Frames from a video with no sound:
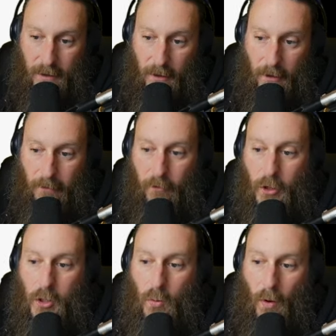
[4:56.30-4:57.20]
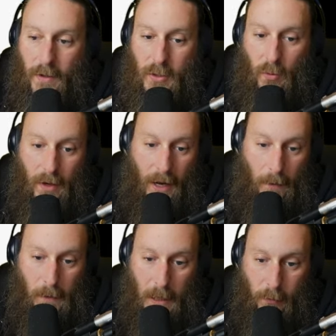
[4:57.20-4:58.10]
For you once were not a
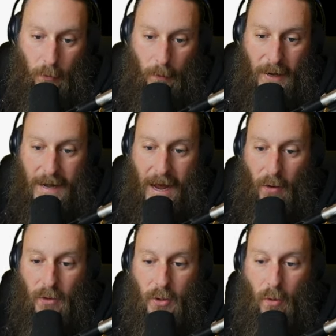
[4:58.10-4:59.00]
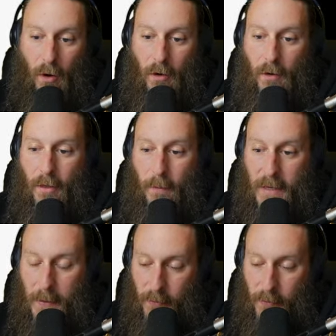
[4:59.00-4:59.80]
people, but now you are the people of